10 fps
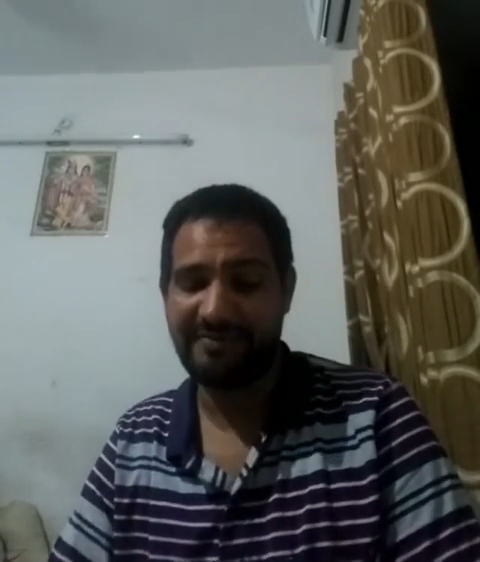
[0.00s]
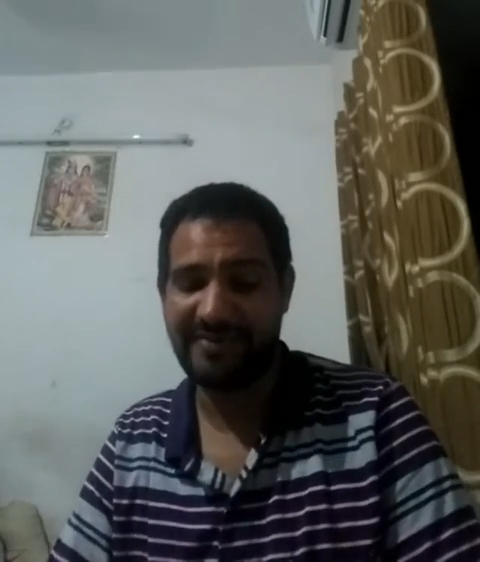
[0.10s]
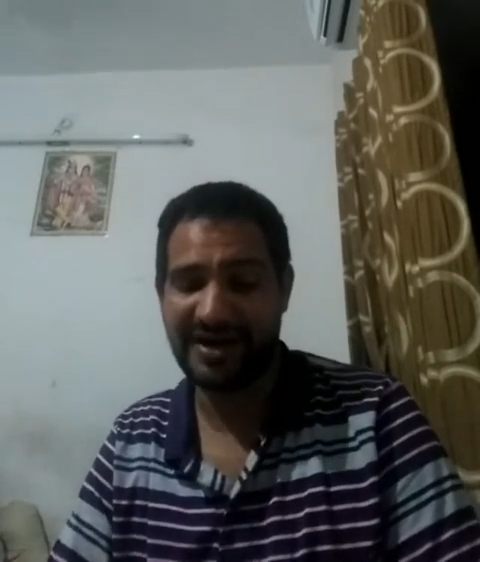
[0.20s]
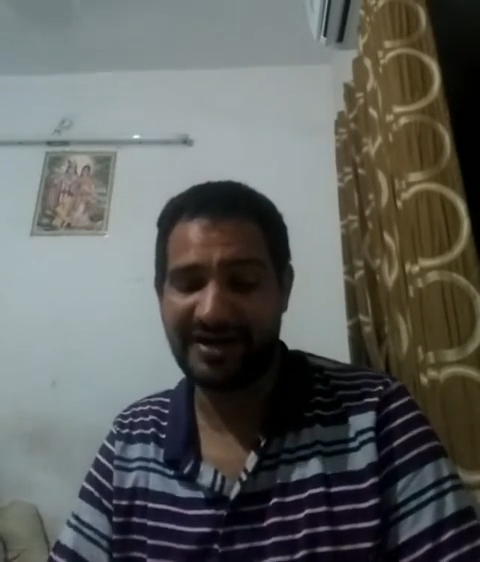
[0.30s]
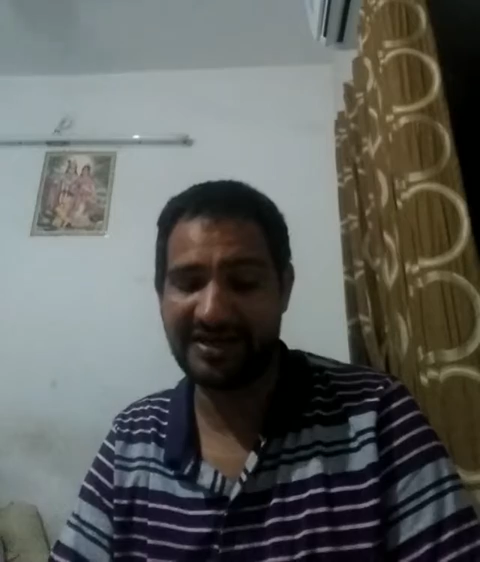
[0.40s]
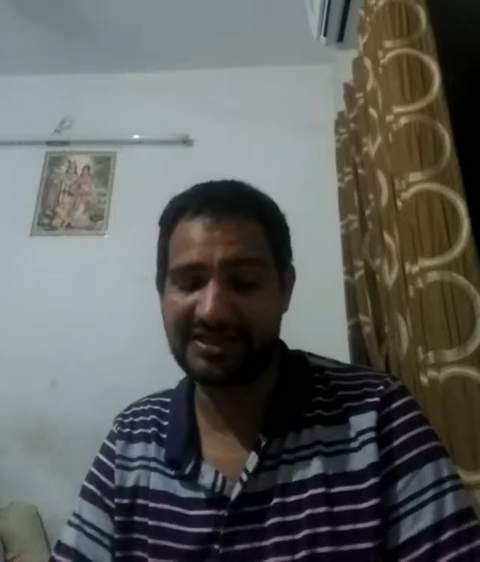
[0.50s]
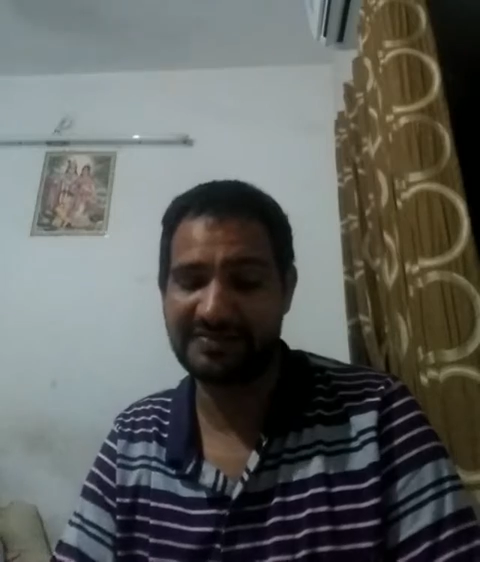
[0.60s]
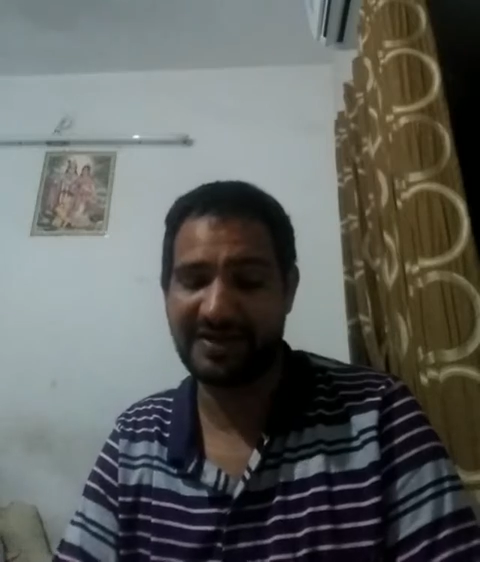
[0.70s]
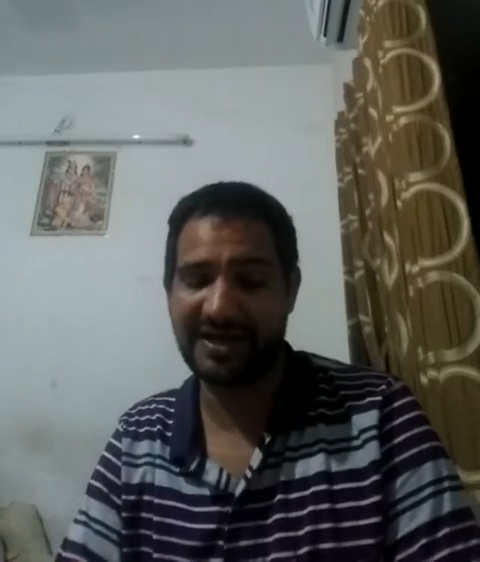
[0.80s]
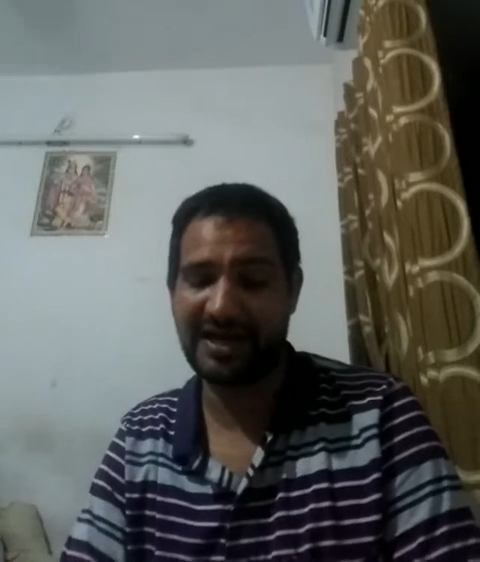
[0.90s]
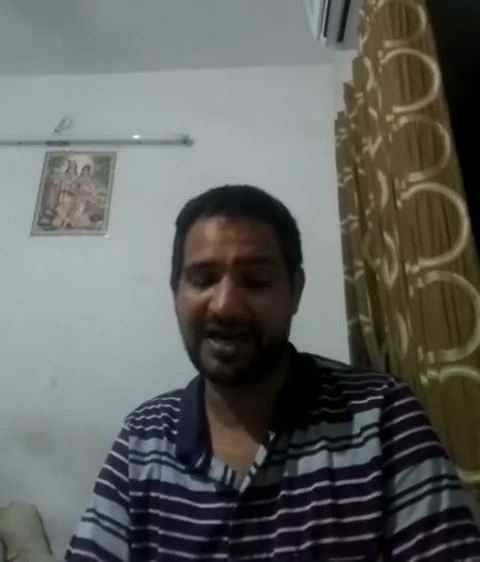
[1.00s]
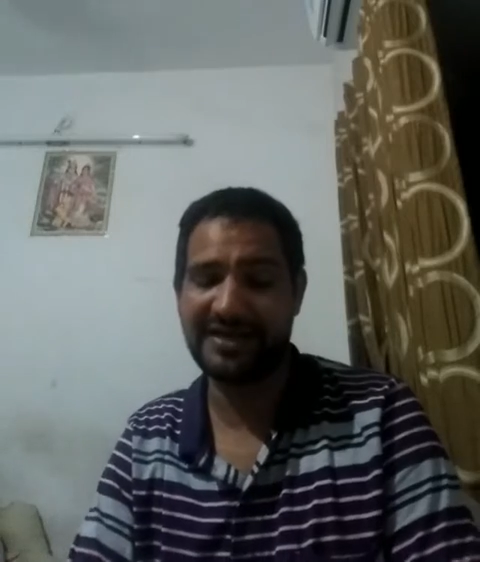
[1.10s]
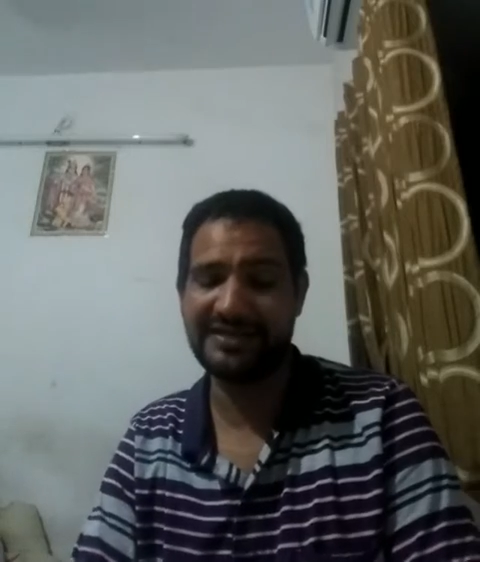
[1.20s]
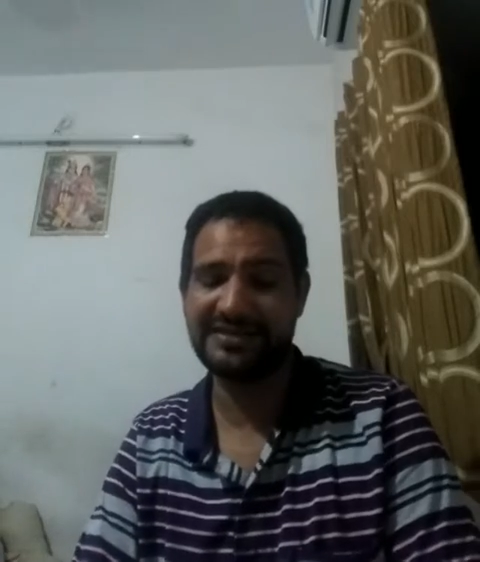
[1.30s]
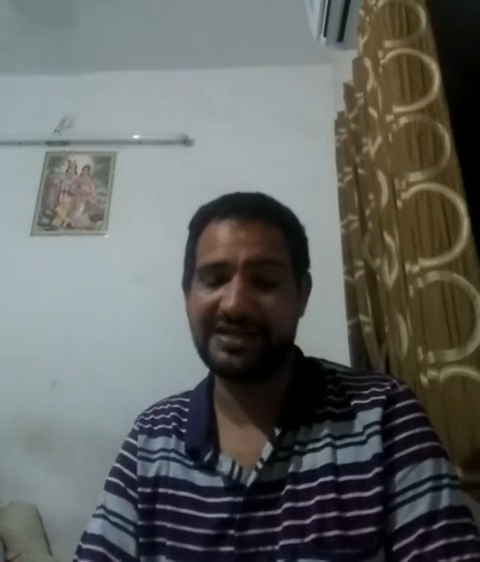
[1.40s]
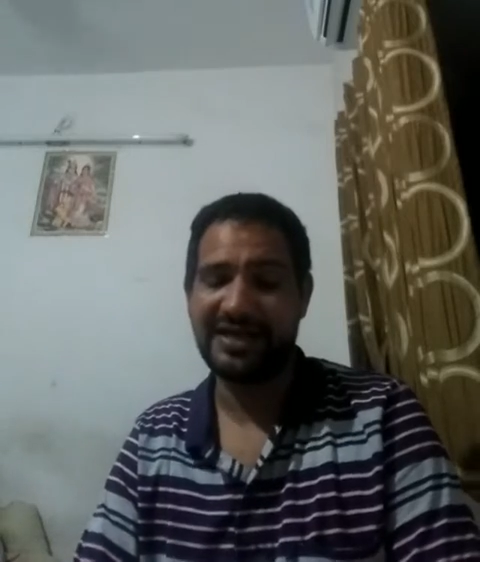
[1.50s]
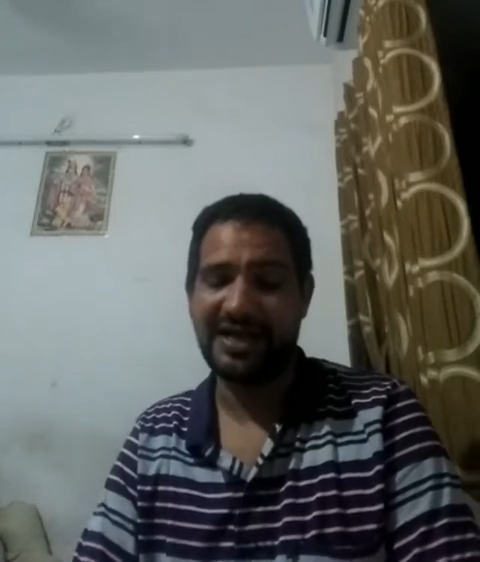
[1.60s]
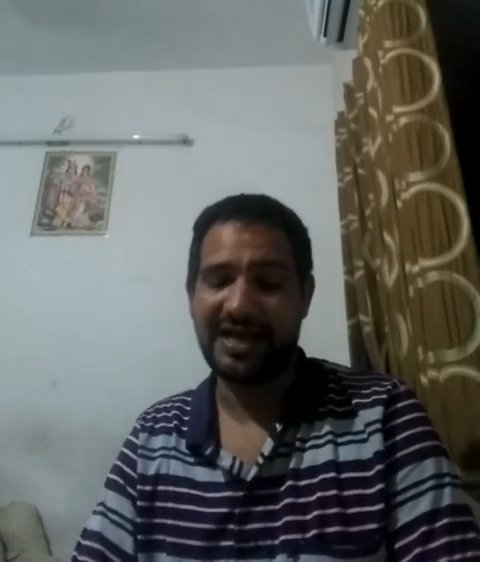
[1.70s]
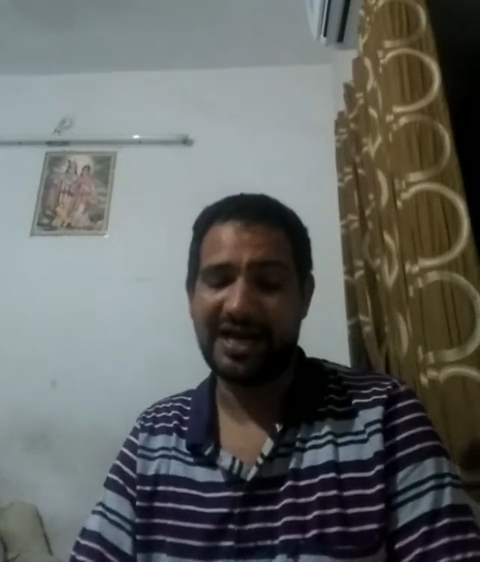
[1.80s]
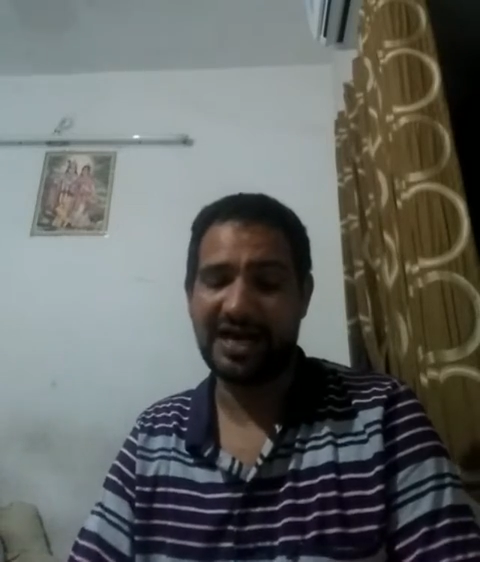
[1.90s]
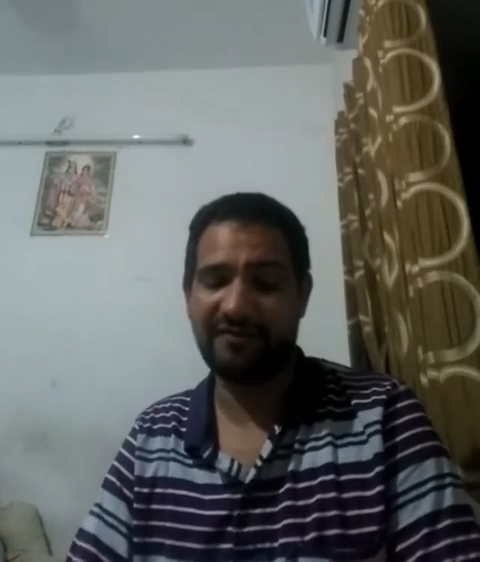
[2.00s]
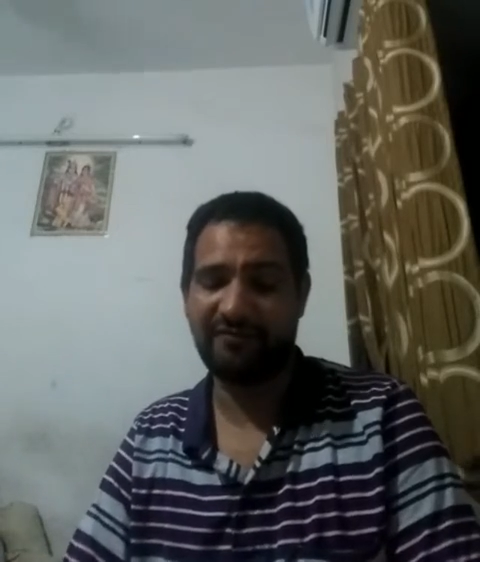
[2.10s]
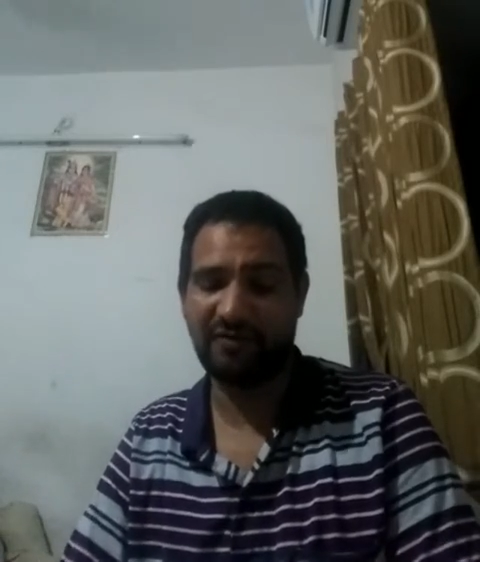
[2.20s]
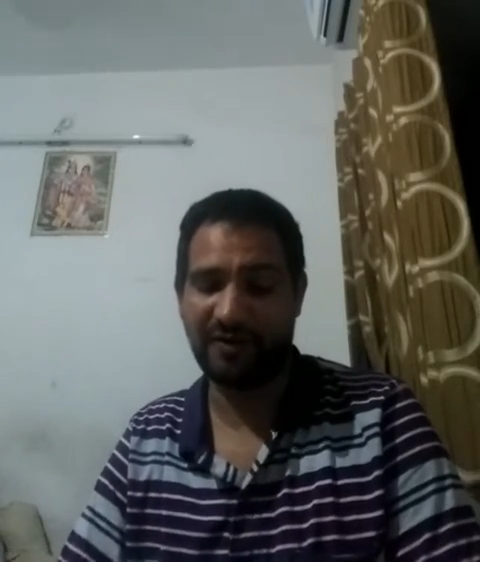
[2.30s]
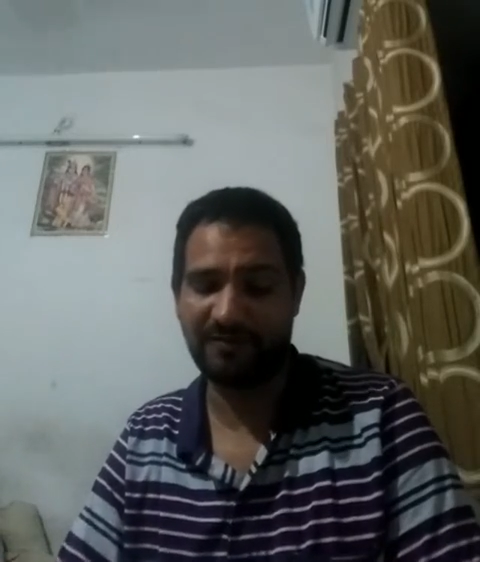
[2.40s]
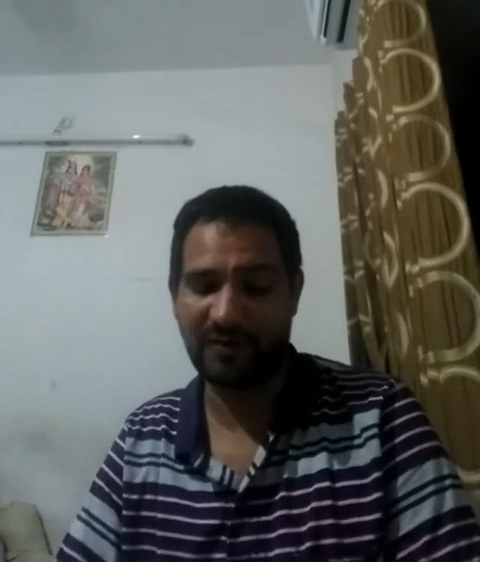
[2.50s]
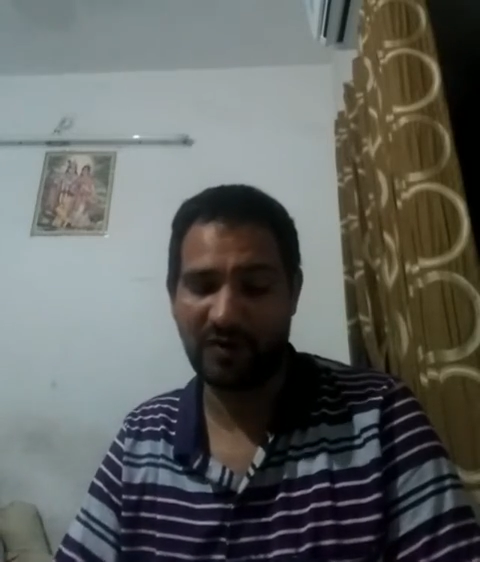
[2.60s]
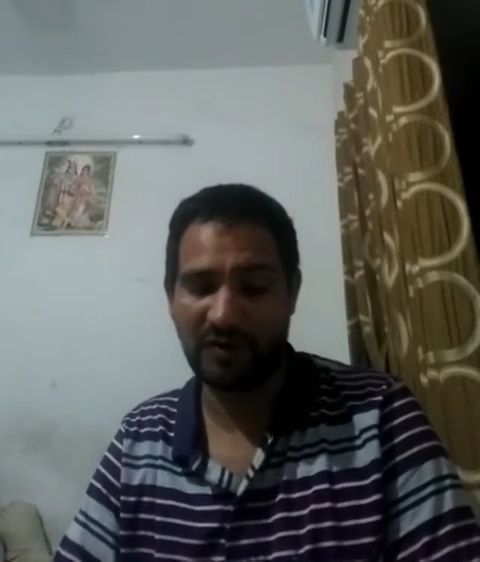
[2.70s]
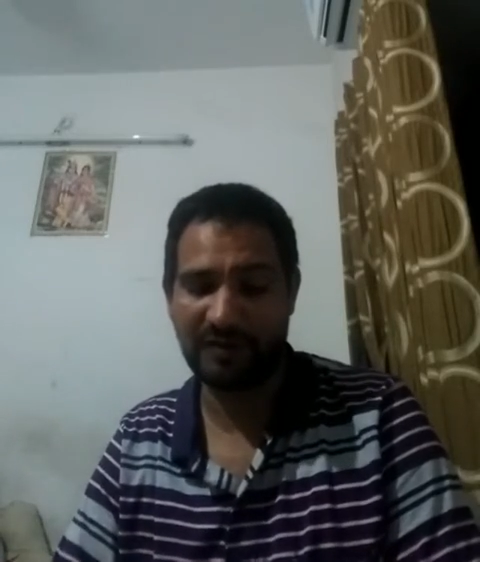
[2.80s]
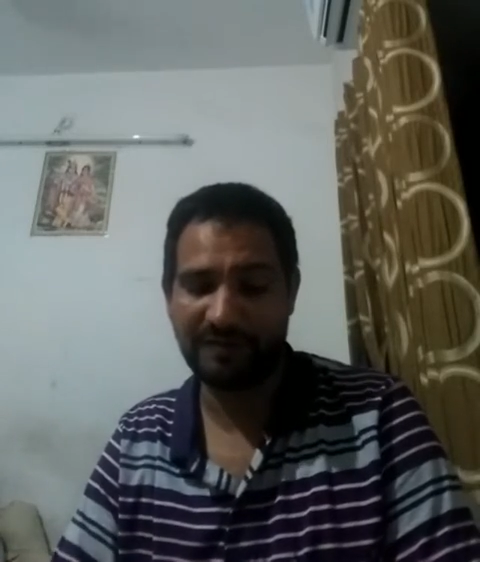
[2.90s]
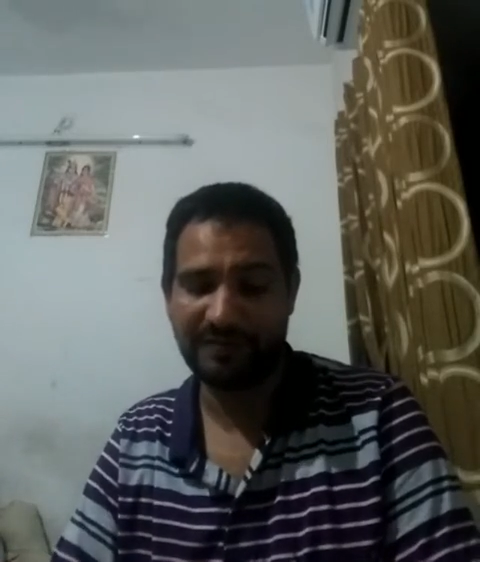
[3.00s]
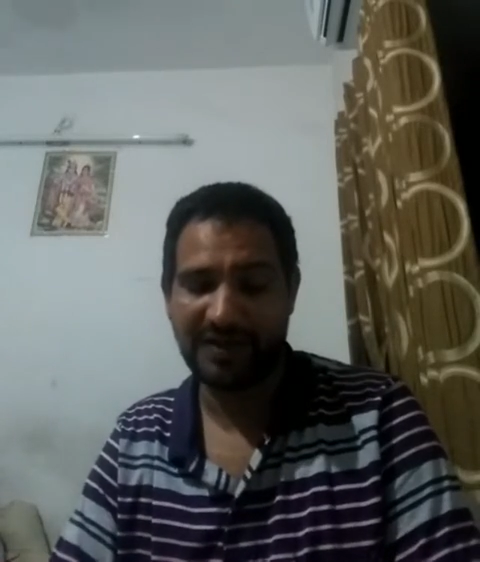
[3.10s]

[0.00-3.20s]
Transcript: bandaged my eyes and forbore